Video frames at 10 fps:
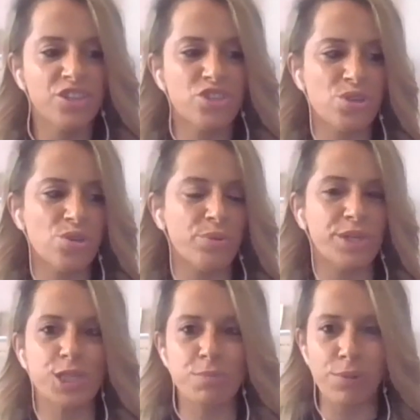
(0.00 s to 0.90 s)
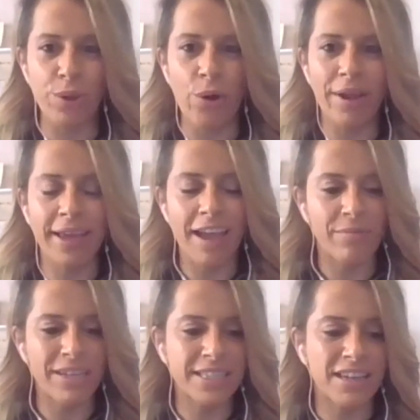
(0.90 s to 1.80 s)
To explore. I gave
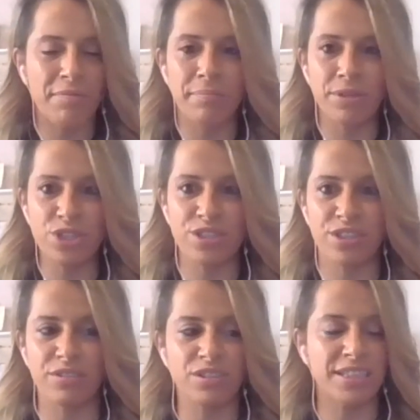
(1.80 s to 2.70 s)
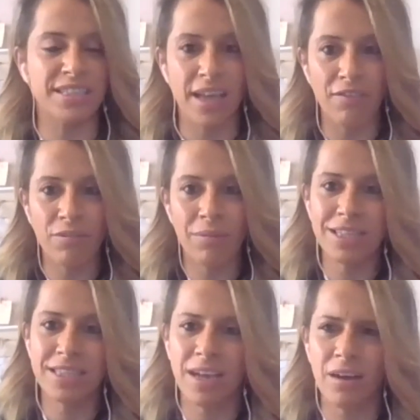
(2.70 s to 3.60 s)
myself permission to discover
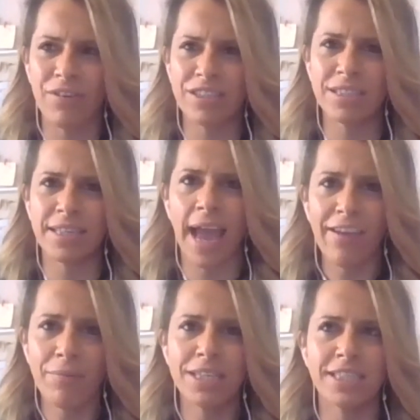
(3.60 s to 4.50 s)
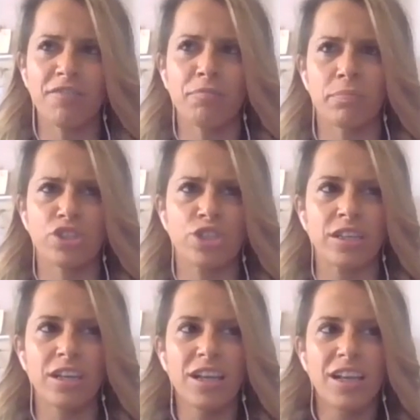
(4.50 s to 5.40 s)
myself. I just gave myself permission
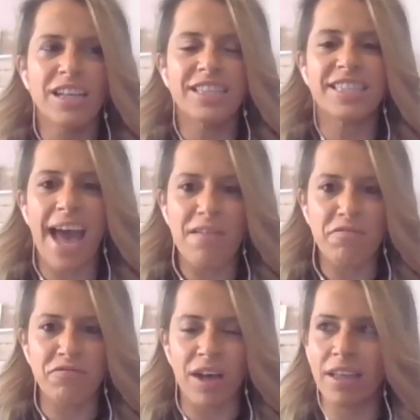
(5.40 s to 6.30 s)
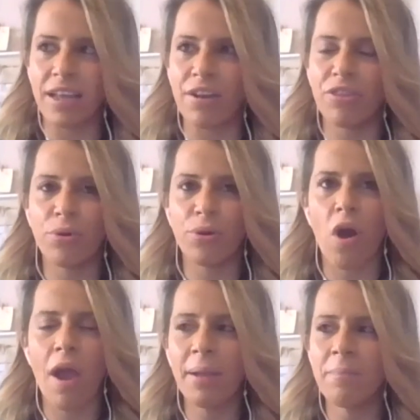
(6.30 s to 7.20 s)
to have fun, and thought,
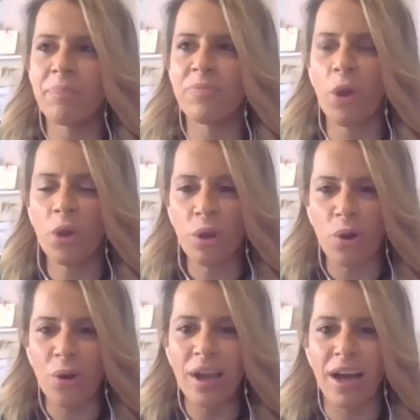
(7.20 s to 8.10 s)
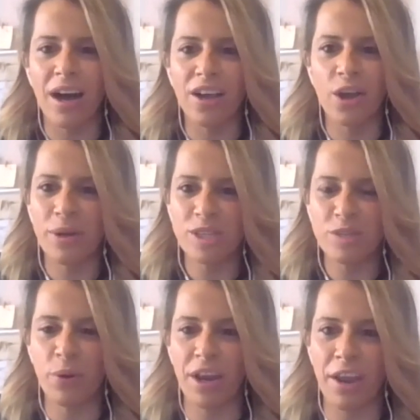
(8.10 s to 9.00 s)
I am no longer going to
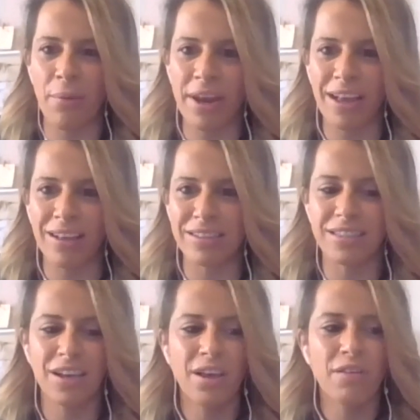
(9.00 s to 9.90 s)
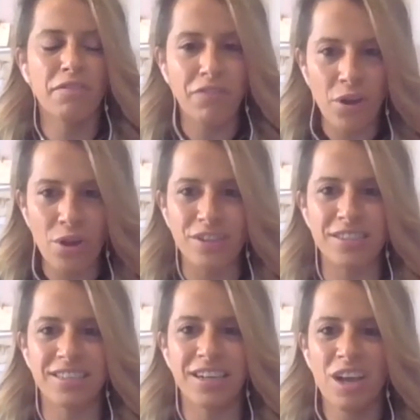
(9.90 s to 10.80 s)
put anyone else
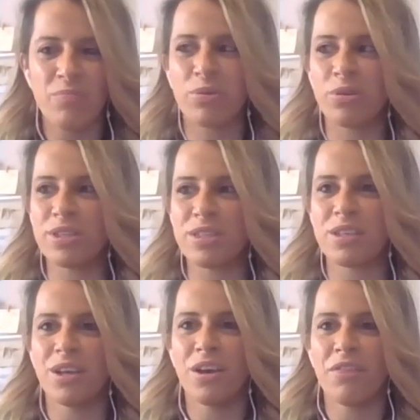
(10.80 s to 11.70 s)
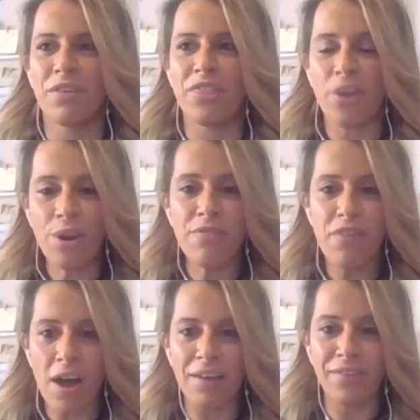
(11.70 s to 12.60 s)
first, because for
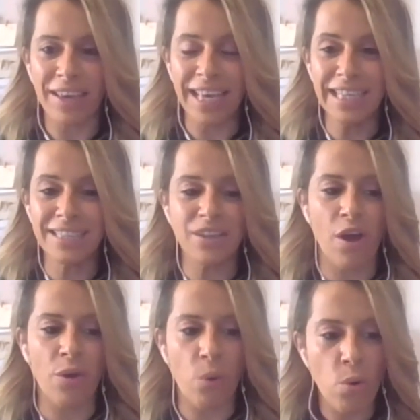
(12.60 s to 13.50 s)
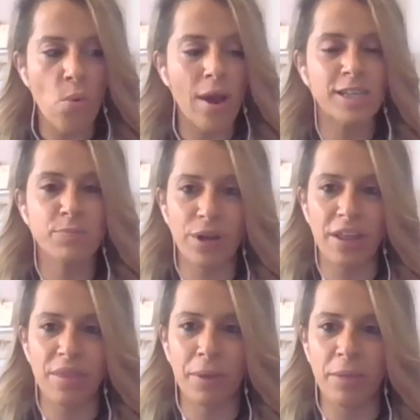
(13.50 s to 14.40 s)
35 years, I always put
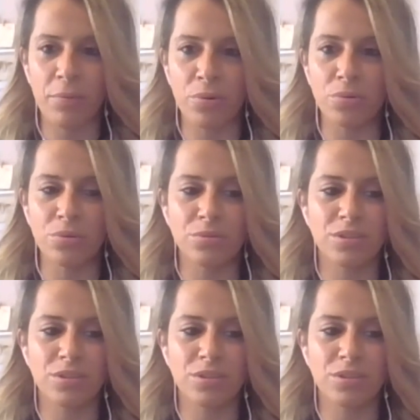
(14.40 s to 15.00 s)
other people's